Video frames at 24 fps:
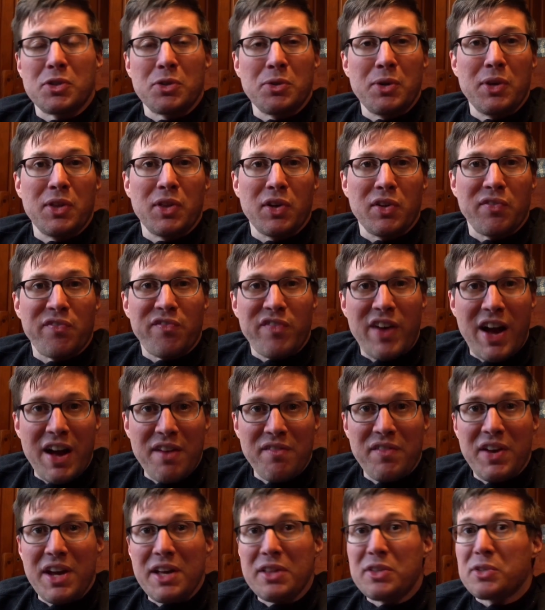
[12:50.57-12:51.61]
so either
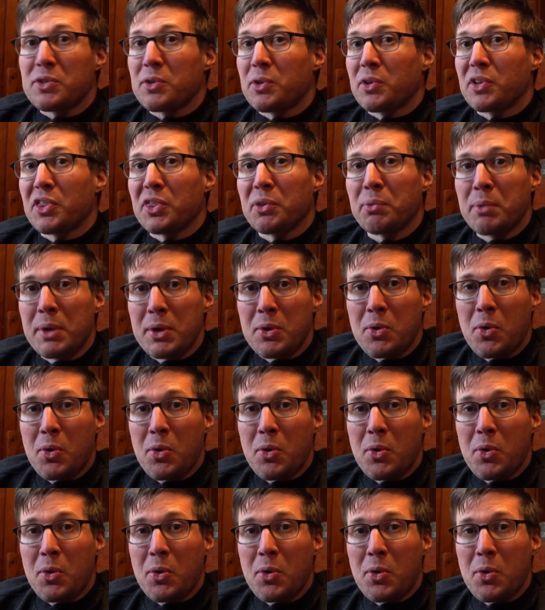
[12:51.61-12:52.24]
5 eighths or 3